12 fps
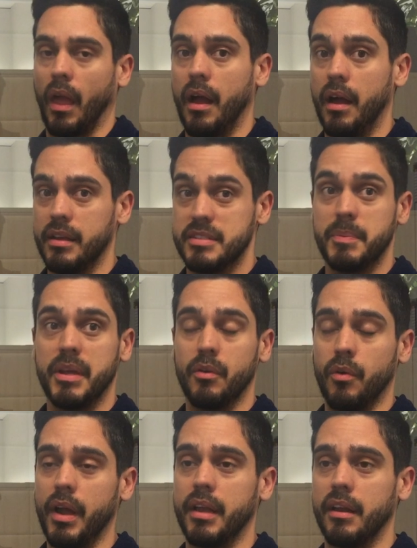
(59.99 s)
Uh, it's been
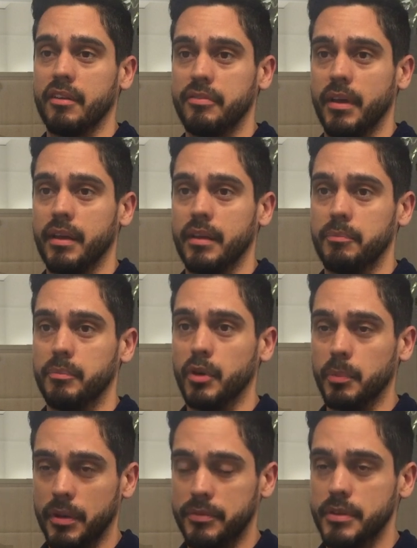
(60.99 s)
great. I've uh,
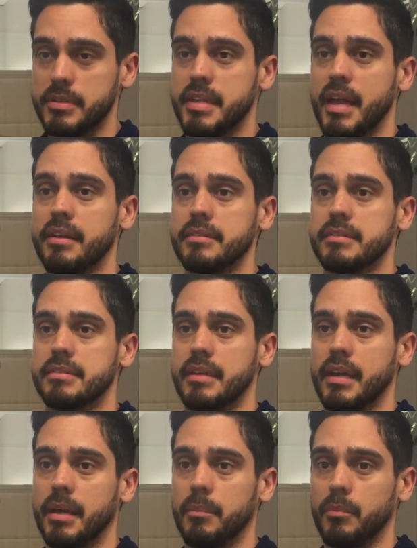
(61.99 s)
built my first house
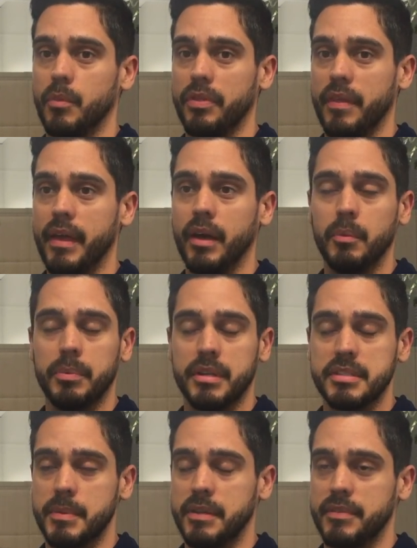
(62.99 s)
um, with their help, and
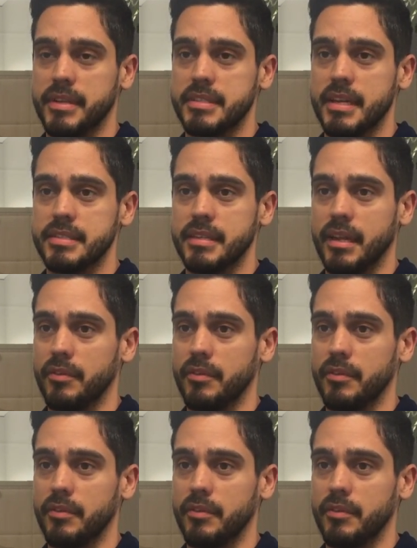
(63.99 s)
it's been fantastic.